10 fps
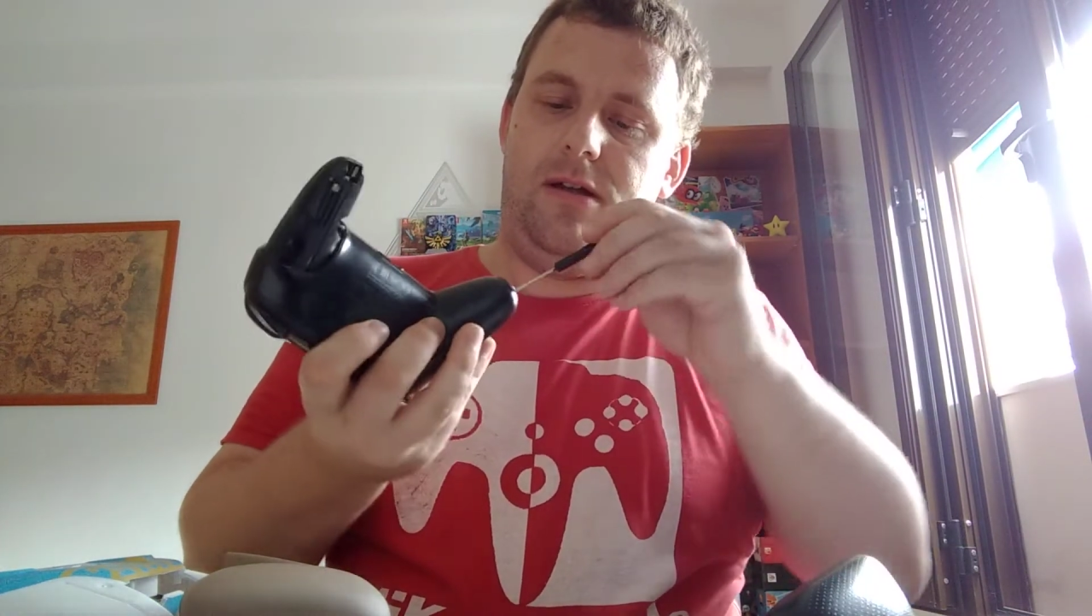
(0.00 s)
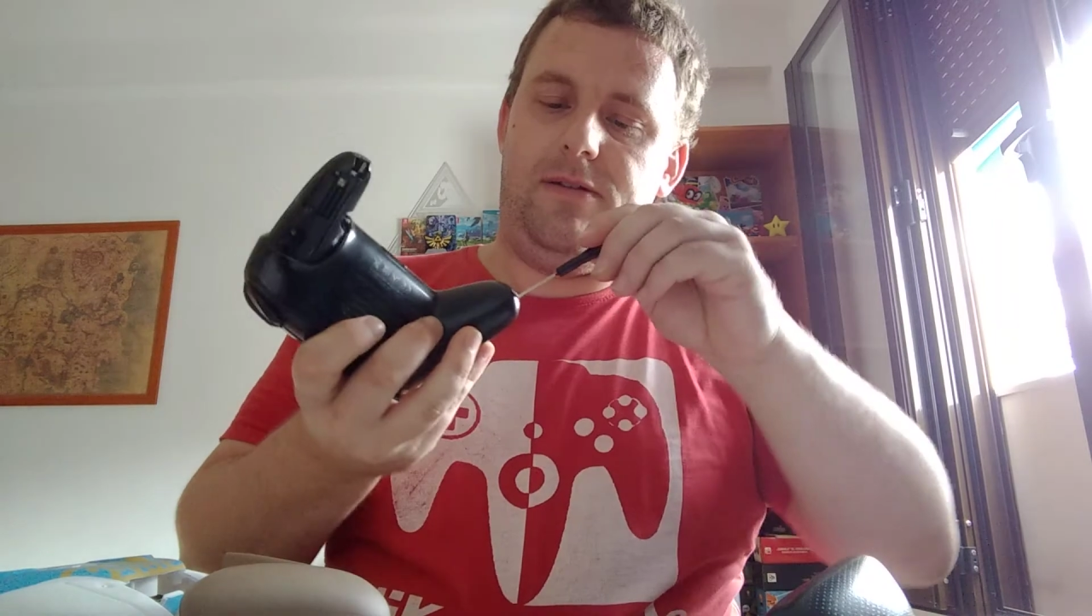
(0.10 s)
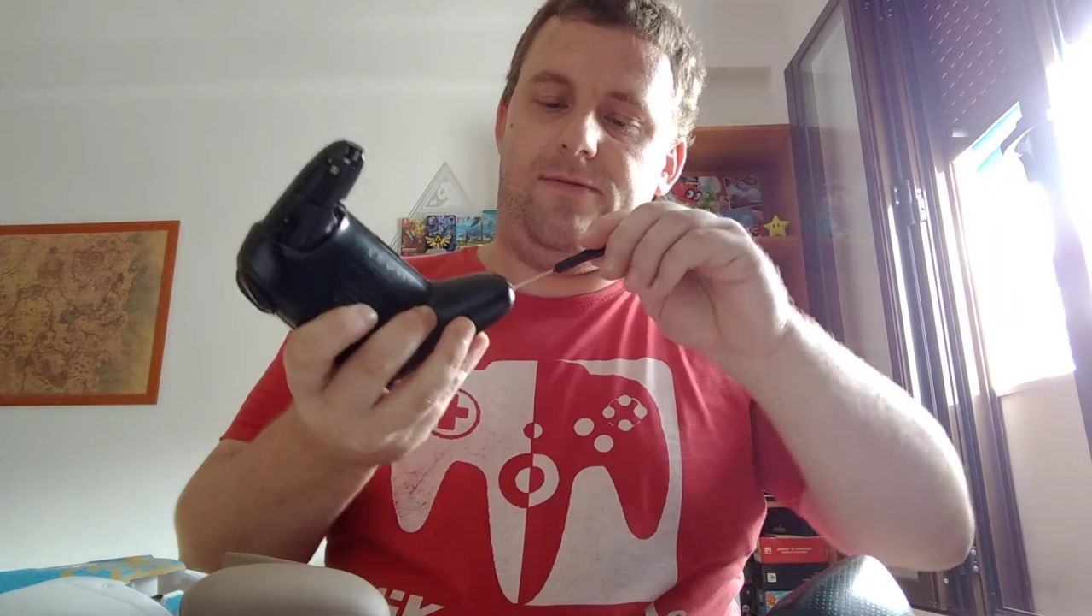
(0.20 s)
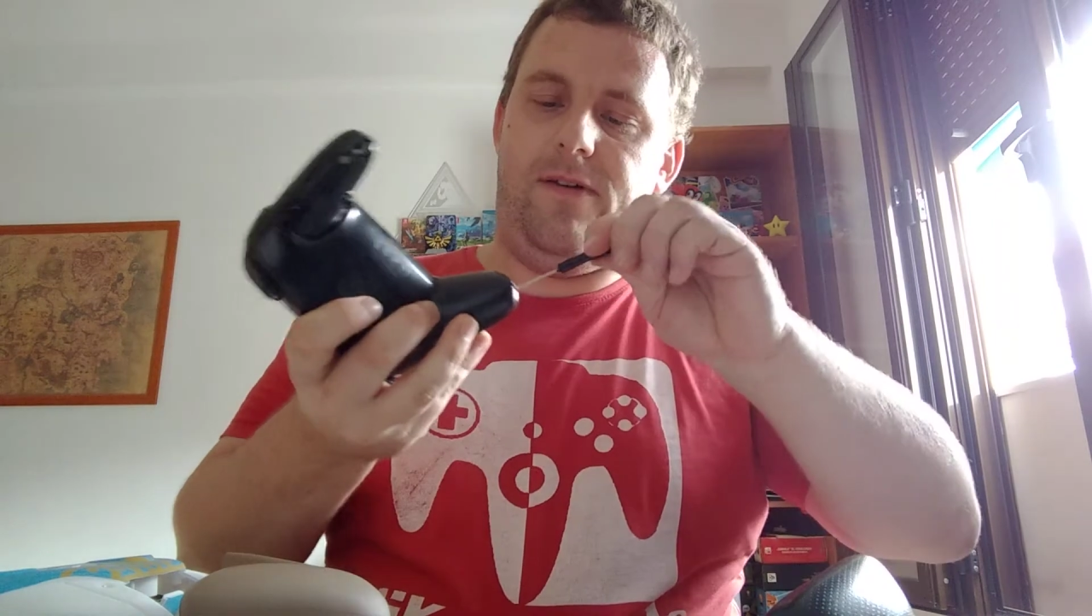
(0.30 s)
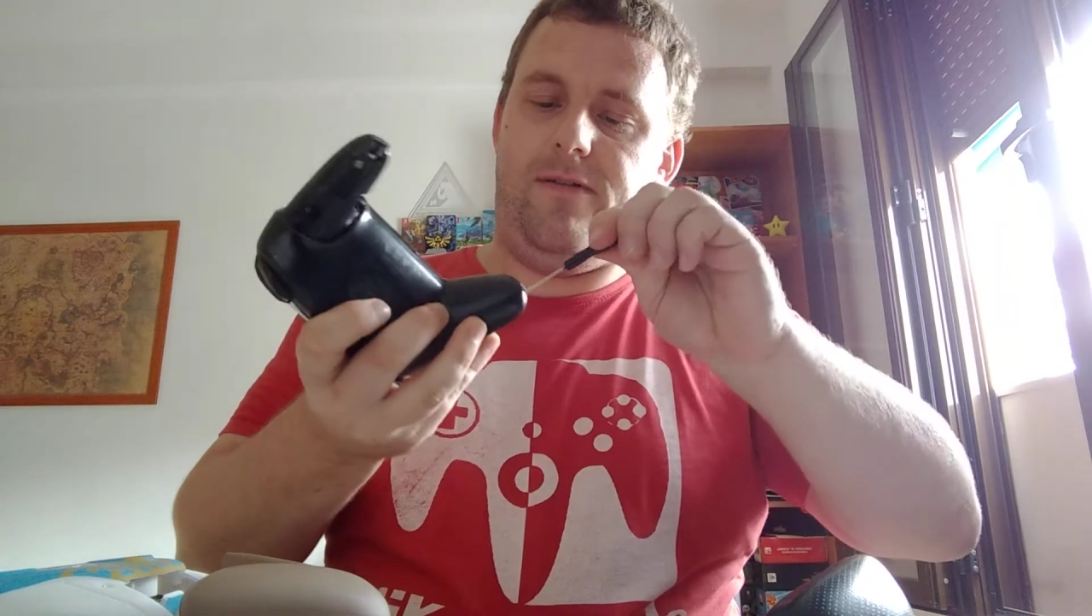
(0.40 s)

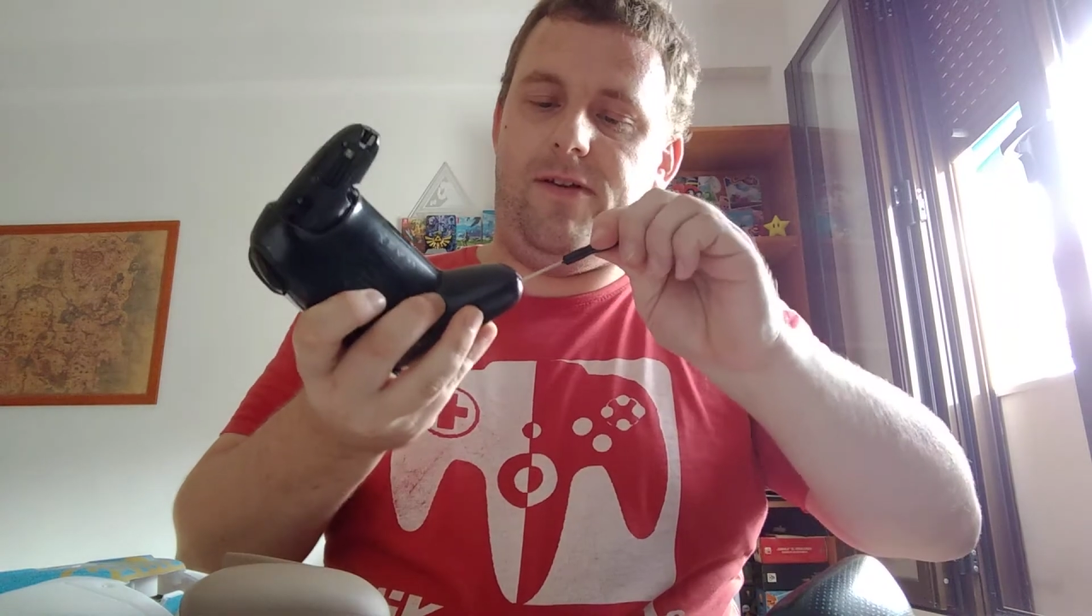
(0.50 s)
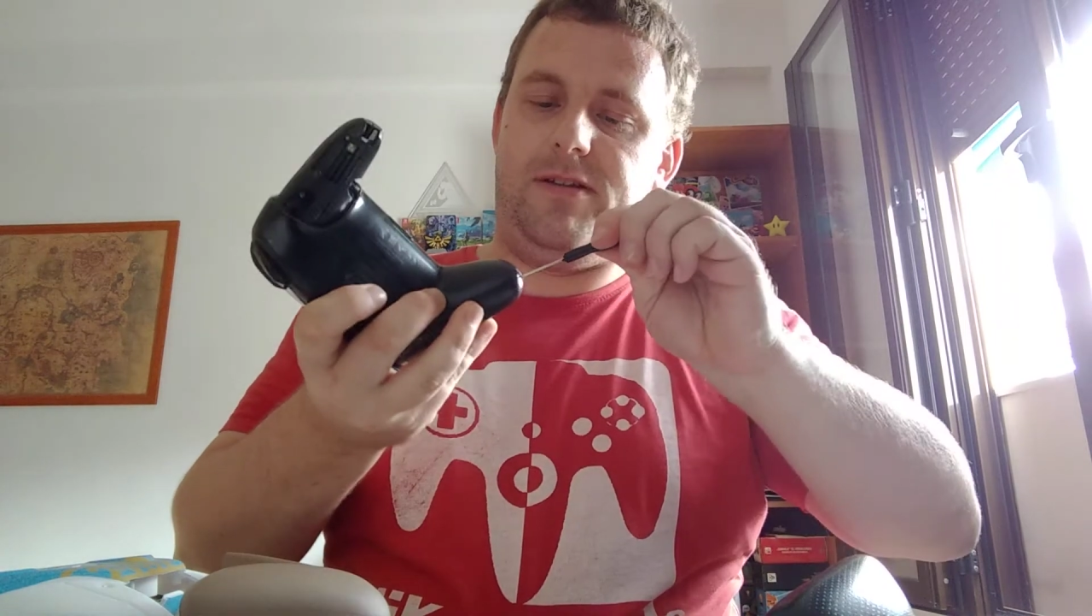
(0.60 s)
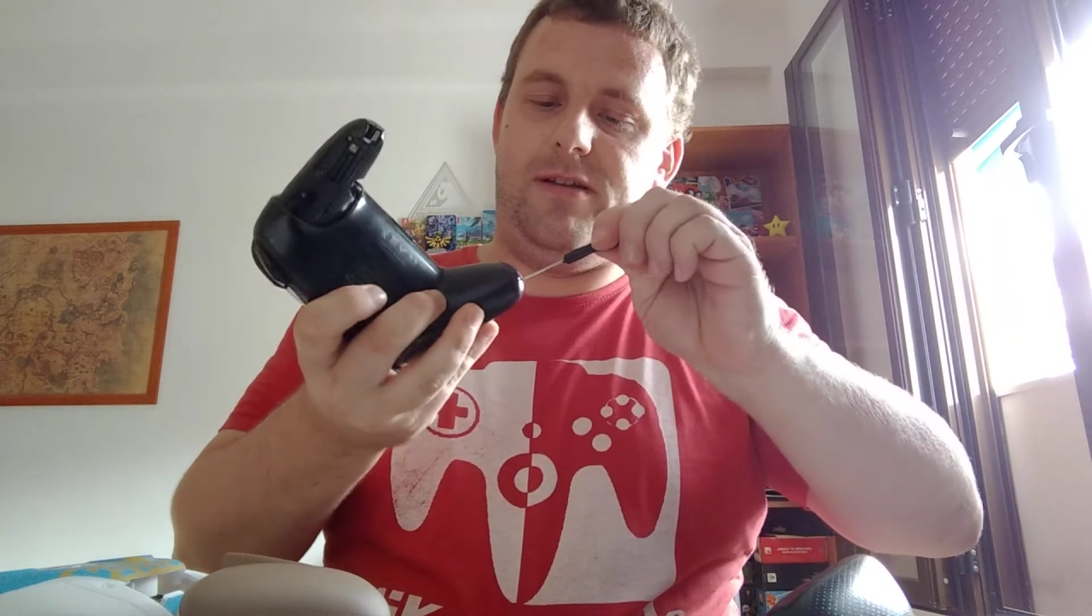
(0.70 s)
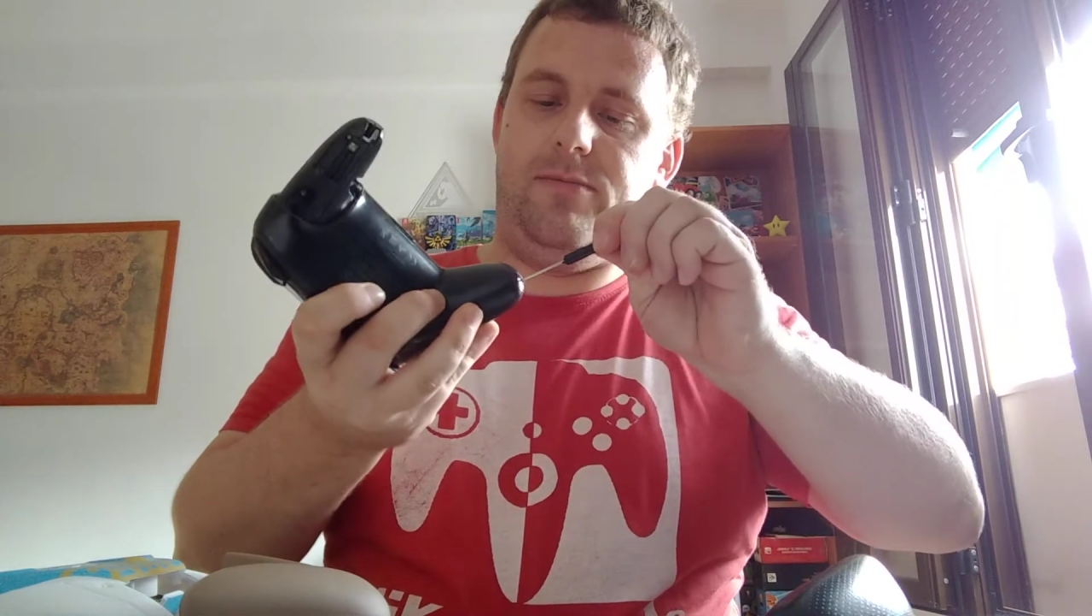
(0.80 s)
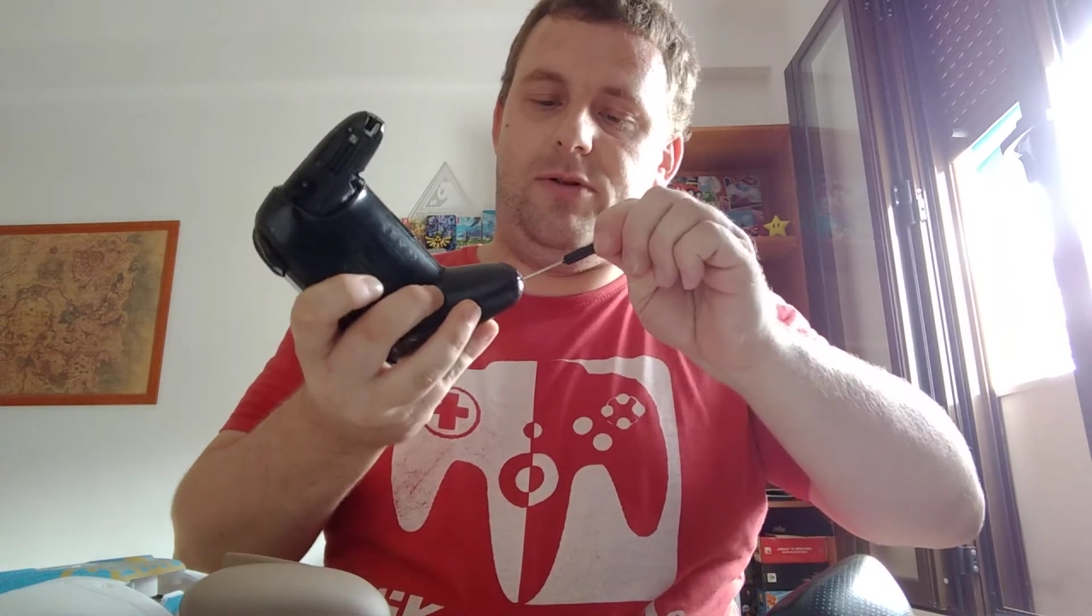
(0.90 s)
it's very, very
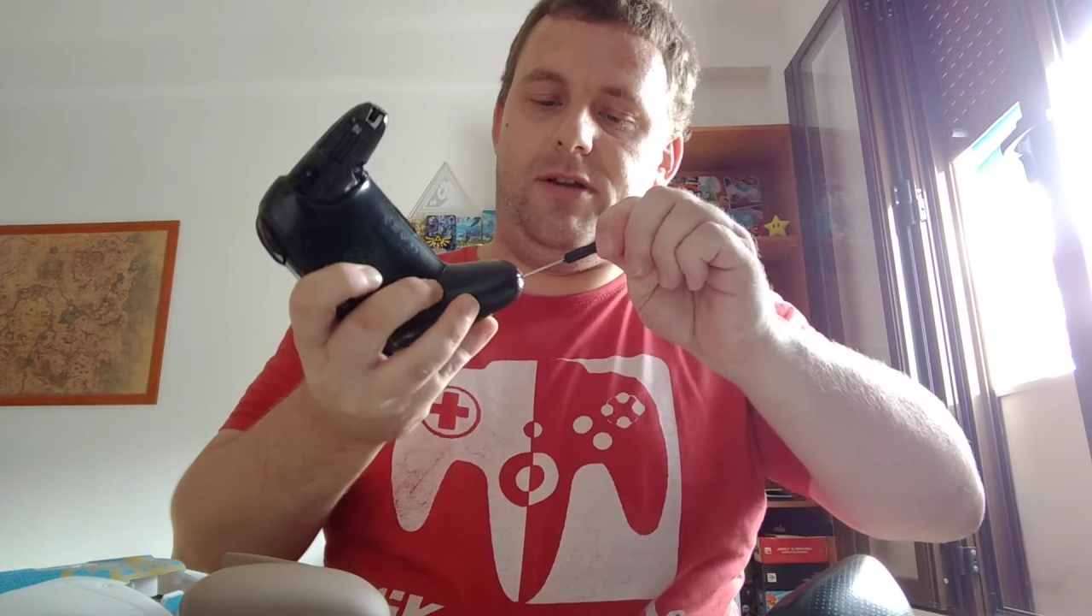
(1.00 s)
simple.